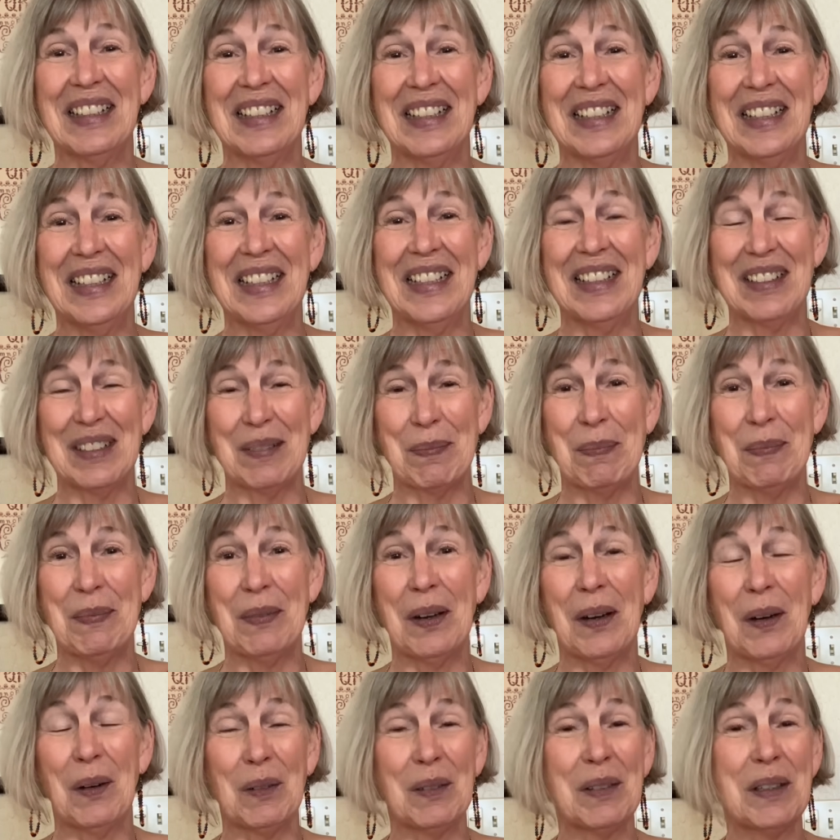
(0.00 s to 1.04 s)
It's
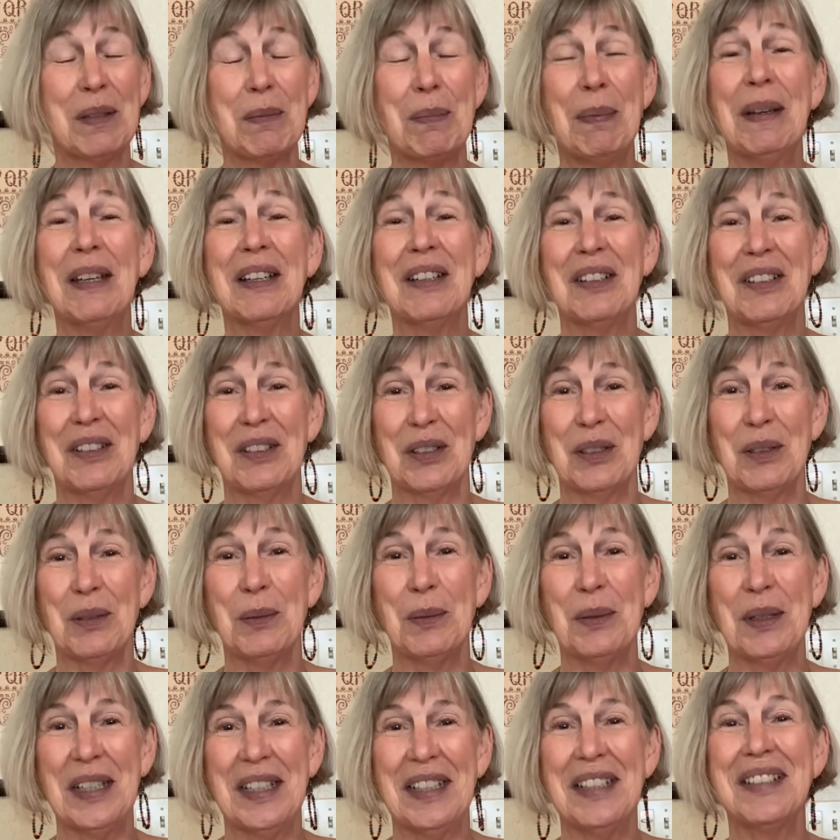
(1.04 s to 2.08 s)
only been 2
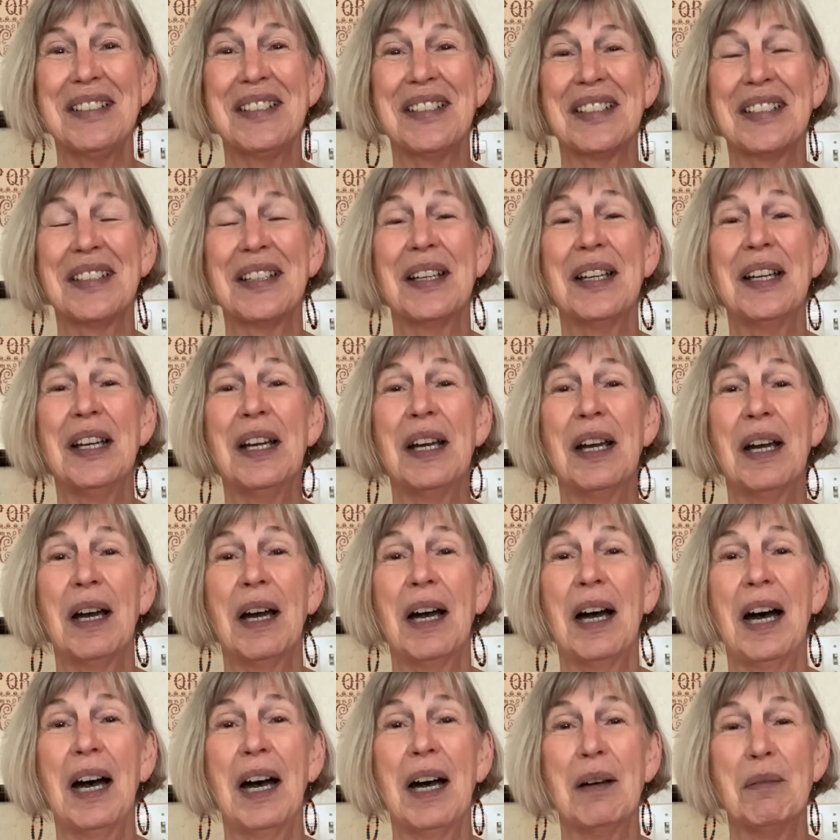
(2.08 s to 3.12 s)
weeks,
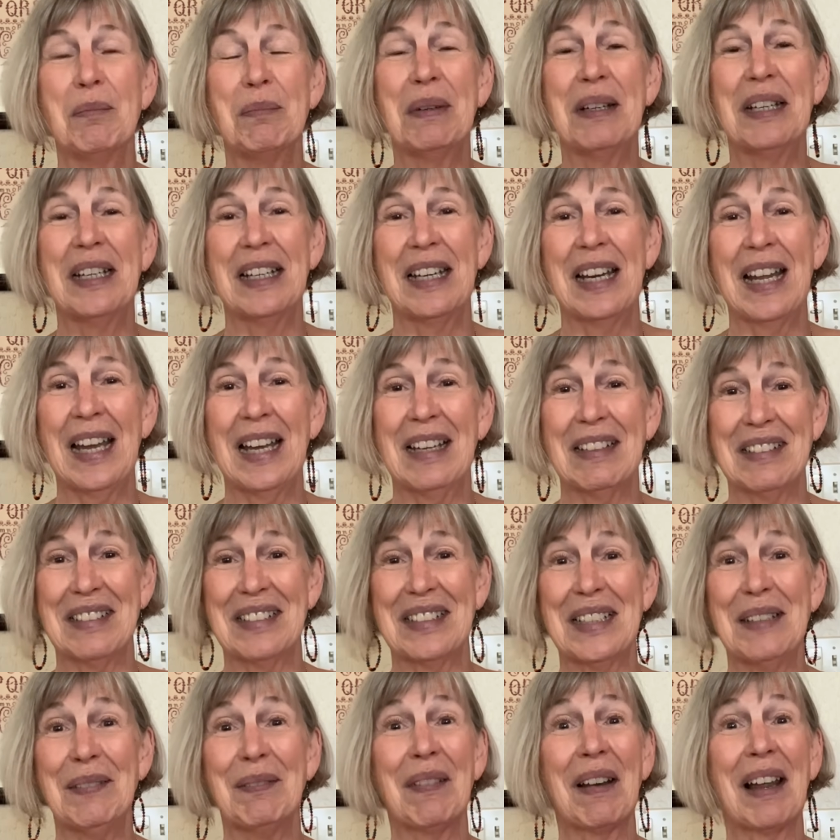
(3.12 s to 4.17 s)
but it has
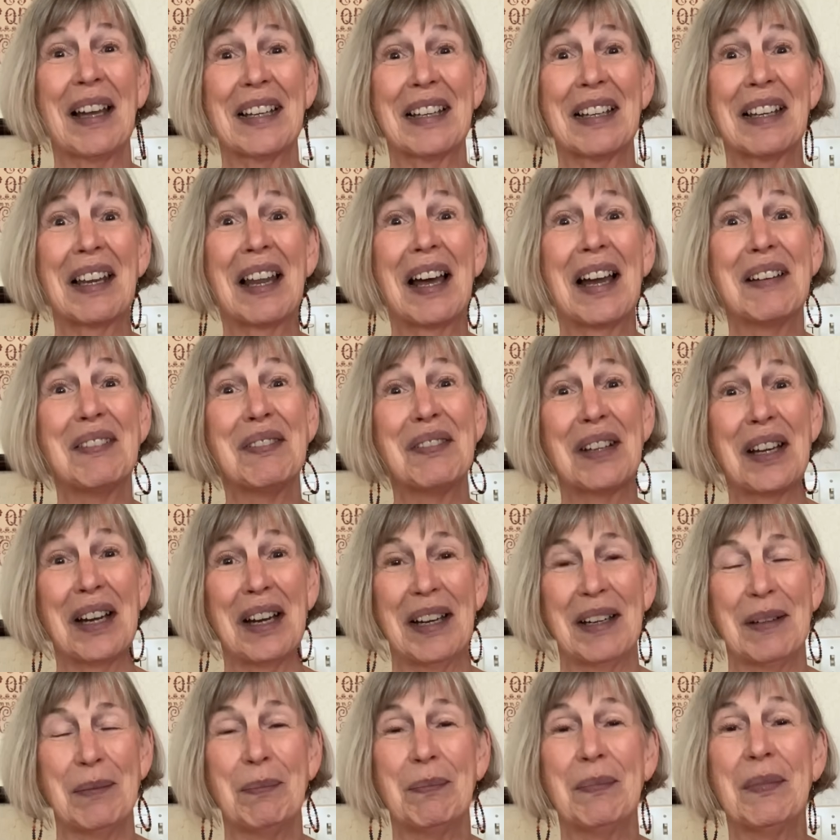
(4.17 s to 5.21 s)
seemed like a
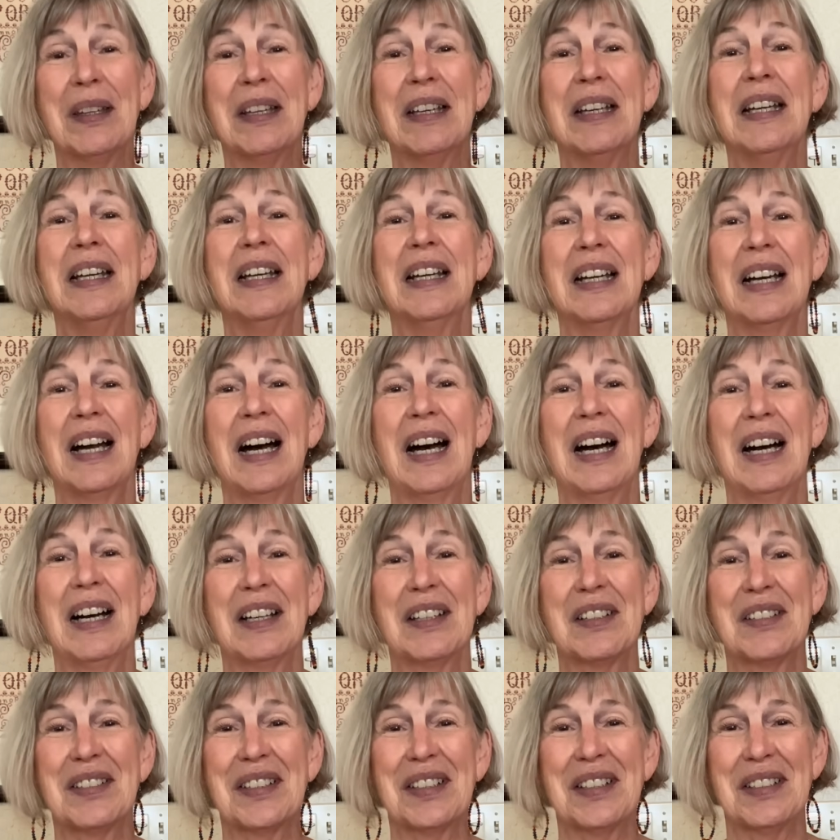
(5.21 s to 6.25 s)
lifetime
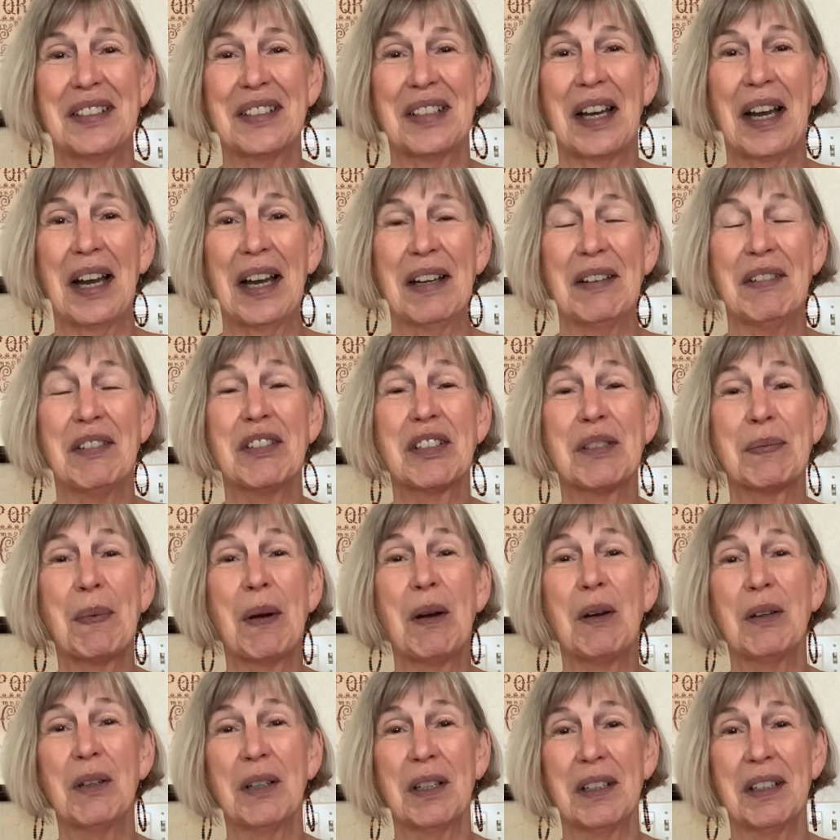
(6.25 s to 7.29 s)
since I've
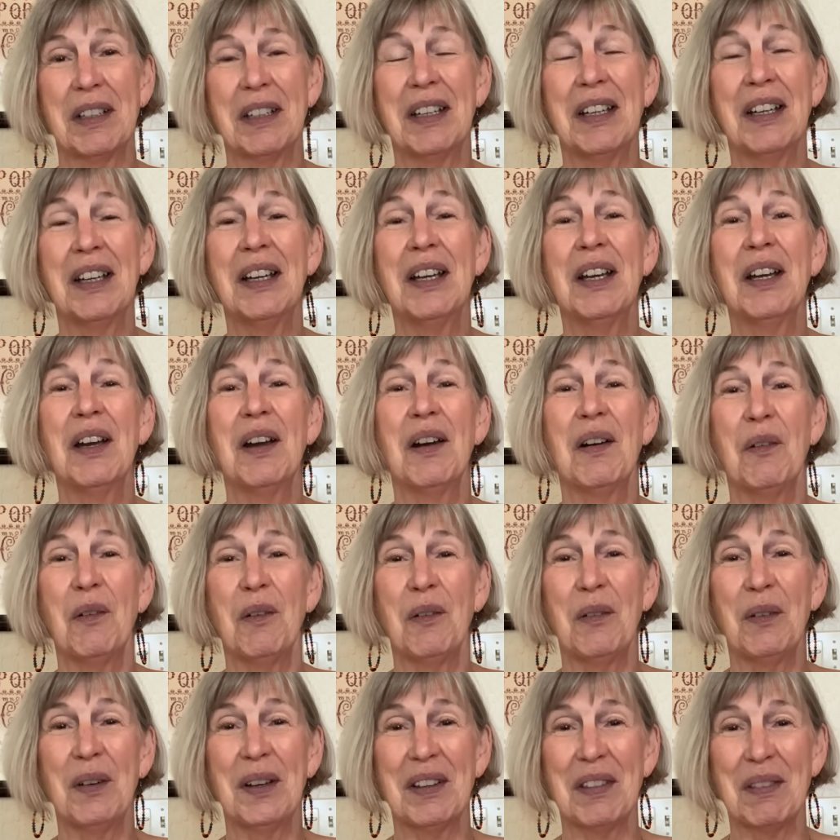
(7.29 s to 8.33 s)
spoken
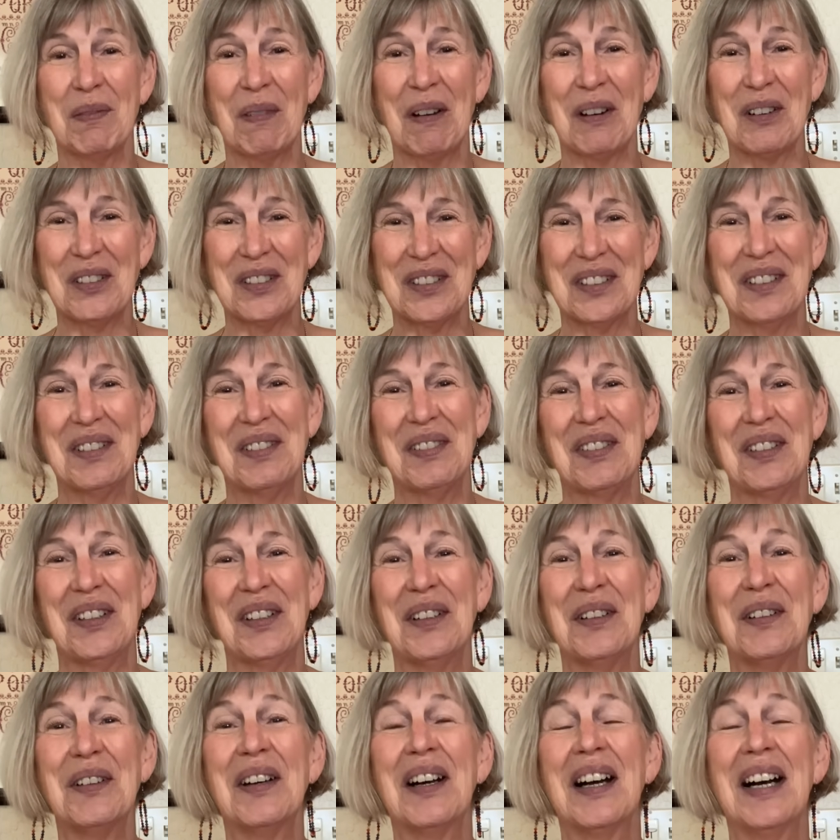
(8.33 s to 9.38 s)
with most of
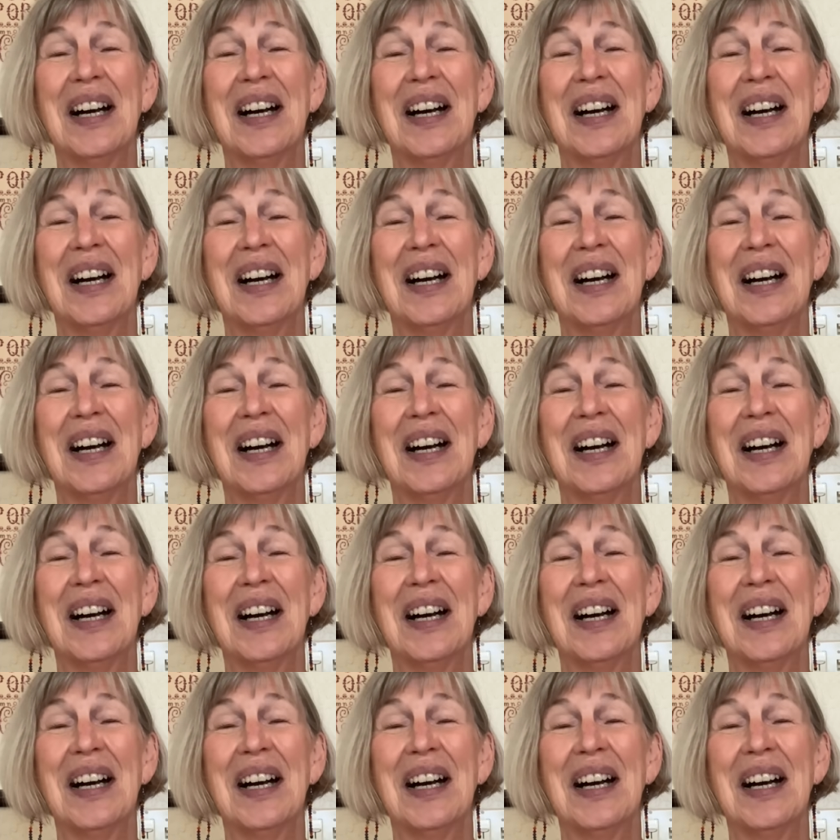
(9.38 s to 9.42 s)
you.